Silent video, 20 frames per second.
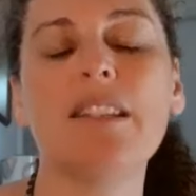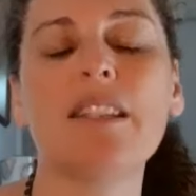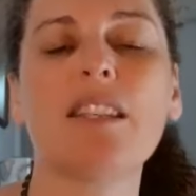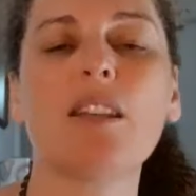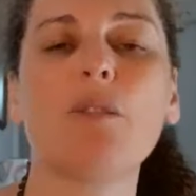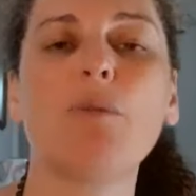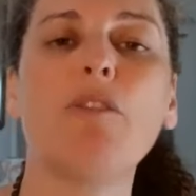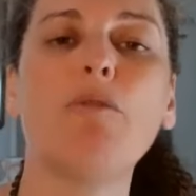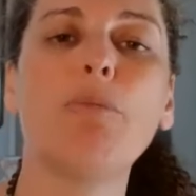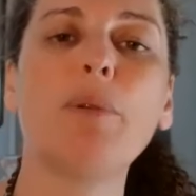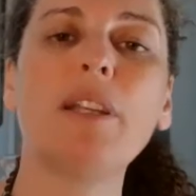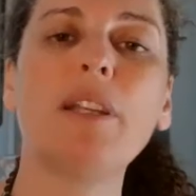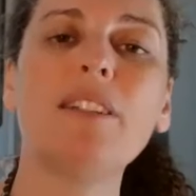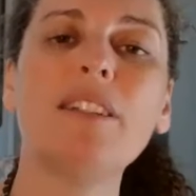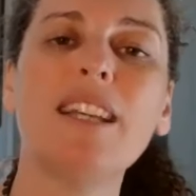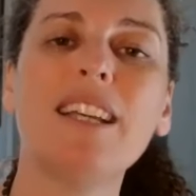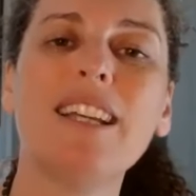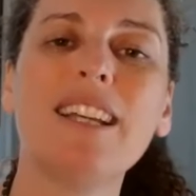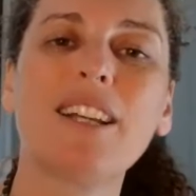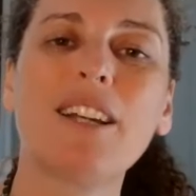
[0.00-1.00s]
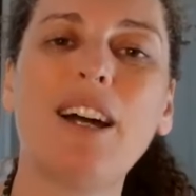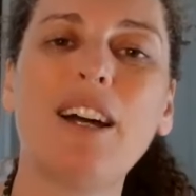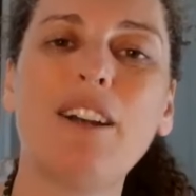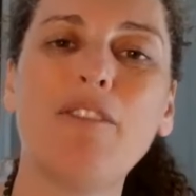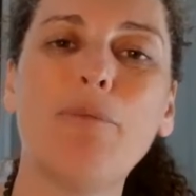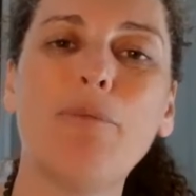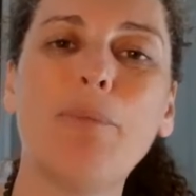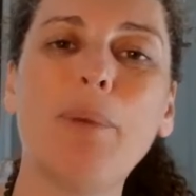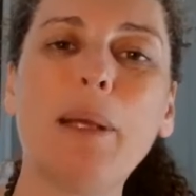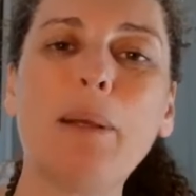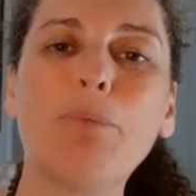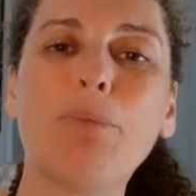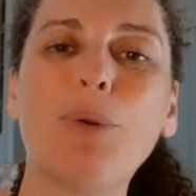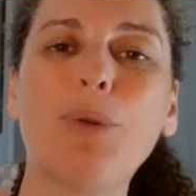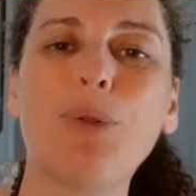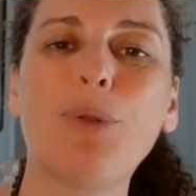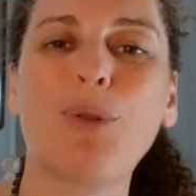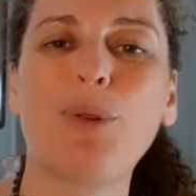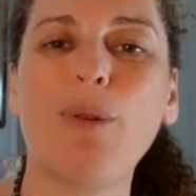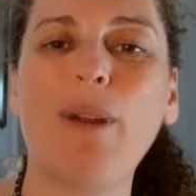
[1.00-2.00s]
So we've been kind of being
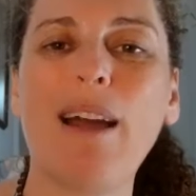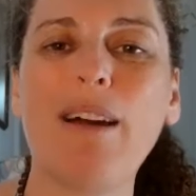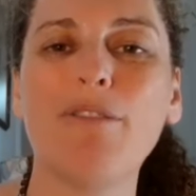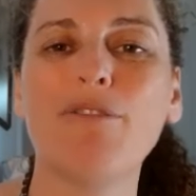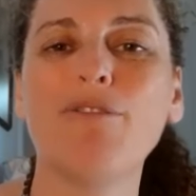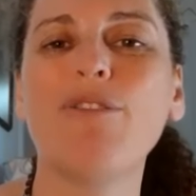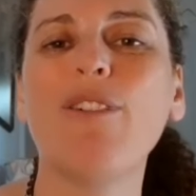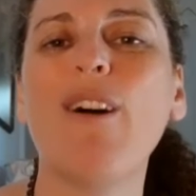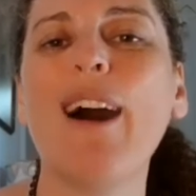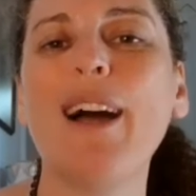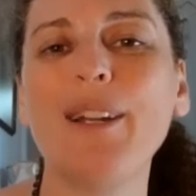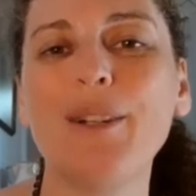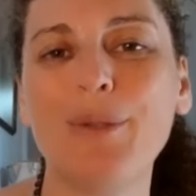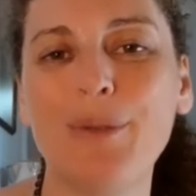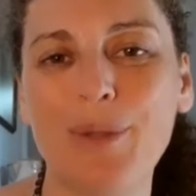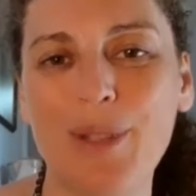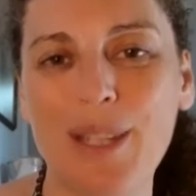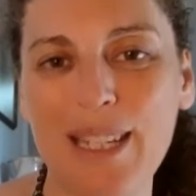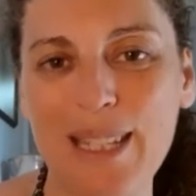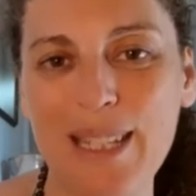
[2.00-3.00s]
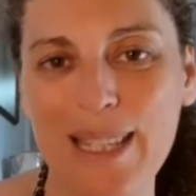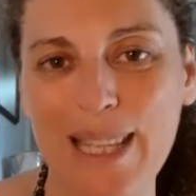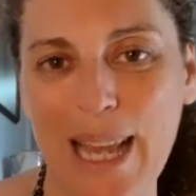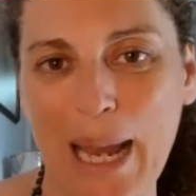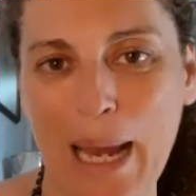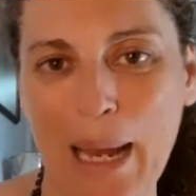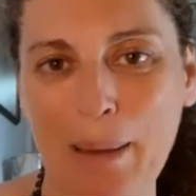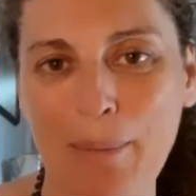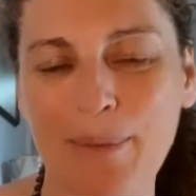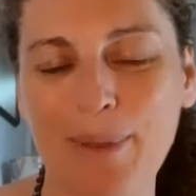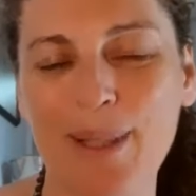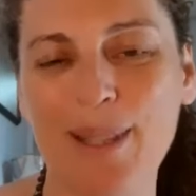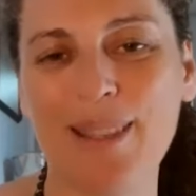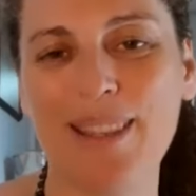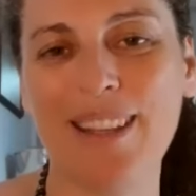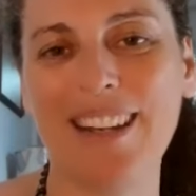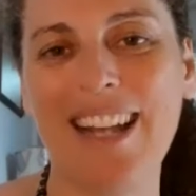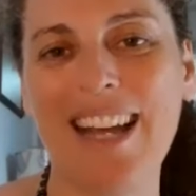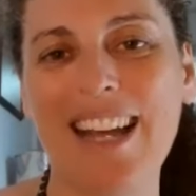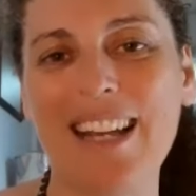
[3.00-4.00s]
put through our finals exams the
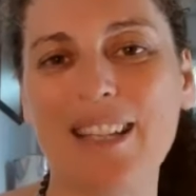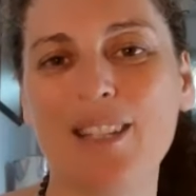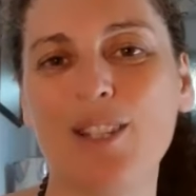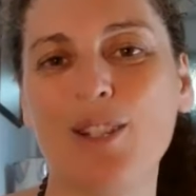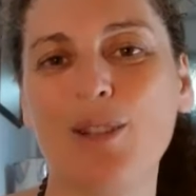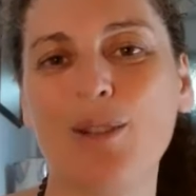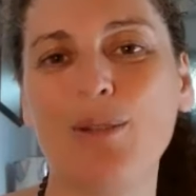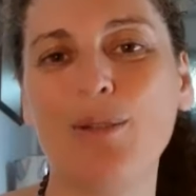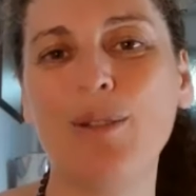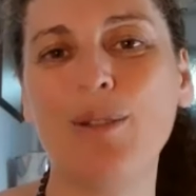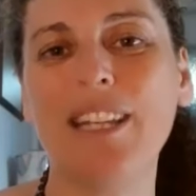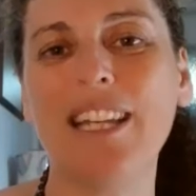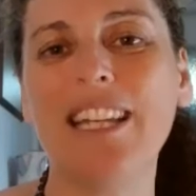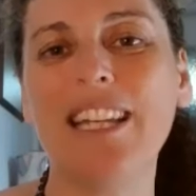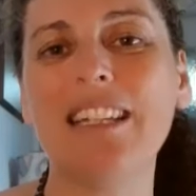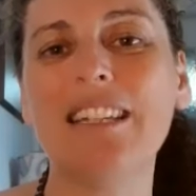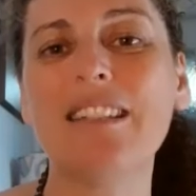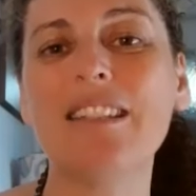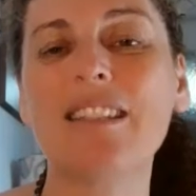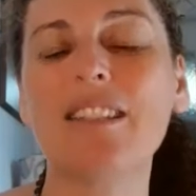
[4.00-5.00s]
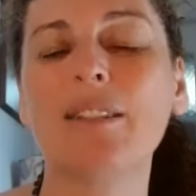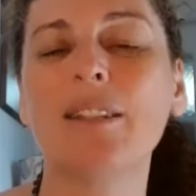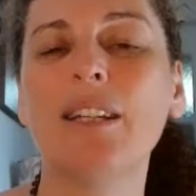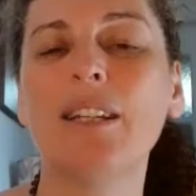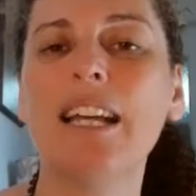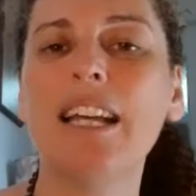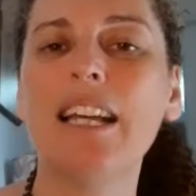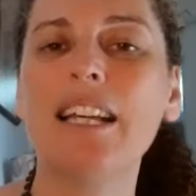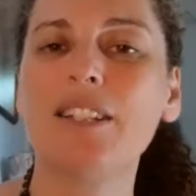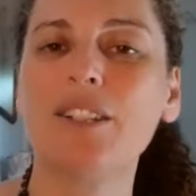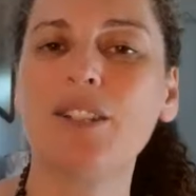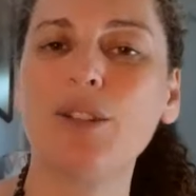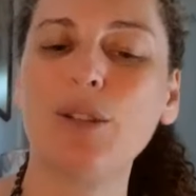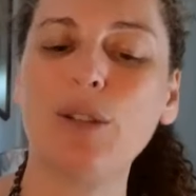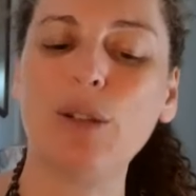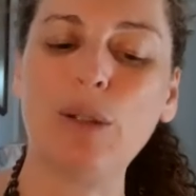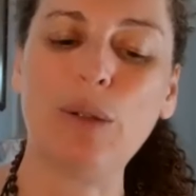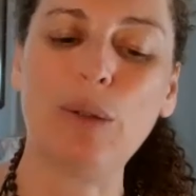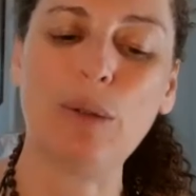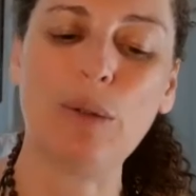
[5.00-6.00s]
last two years
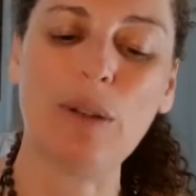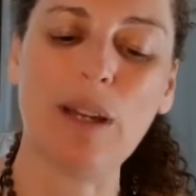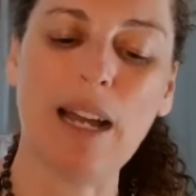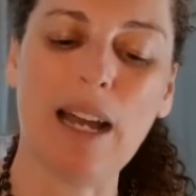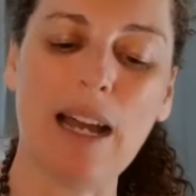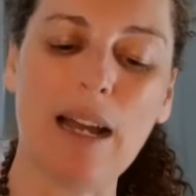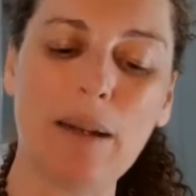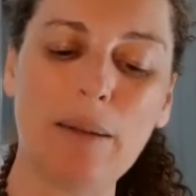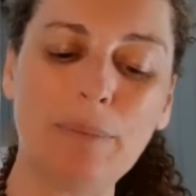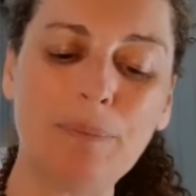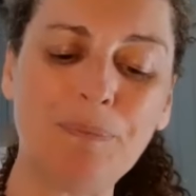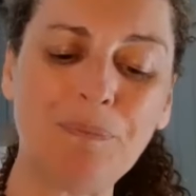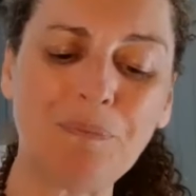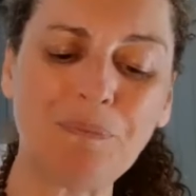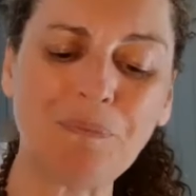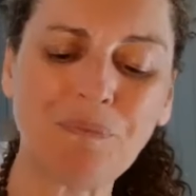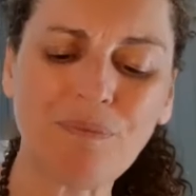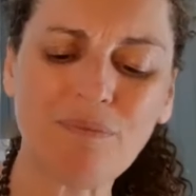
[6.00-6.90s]
to, um,